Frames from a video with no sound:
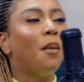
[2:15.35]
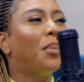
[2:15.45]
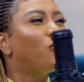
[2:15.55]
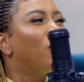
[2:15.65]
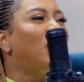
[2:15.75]

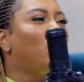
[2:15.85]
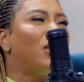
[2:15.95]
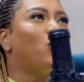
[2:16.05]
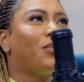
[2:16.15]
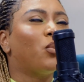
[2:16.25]
But really
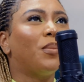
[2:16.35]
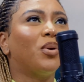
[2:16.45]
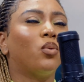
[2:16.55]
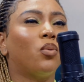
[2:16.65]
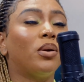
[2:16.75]
when
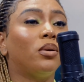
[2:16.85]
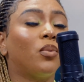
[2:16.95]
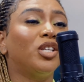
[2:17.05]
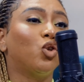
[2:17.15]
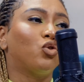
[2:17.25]

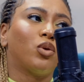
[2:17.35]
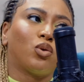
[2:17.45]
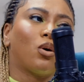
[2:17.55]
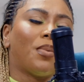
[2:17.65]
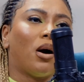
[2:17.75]
children want
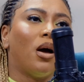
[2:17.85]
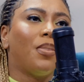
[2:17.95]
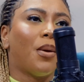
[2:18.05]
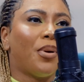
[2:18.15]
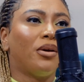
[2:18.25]
to talk about
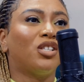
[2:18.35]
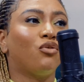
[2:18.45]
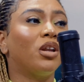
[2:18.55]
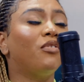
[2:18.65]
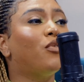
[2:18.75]
their parents,
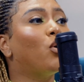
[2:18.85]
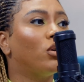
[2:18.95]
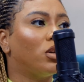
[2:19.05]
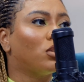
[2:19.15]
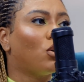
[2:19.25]
they really
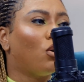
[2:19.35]
focus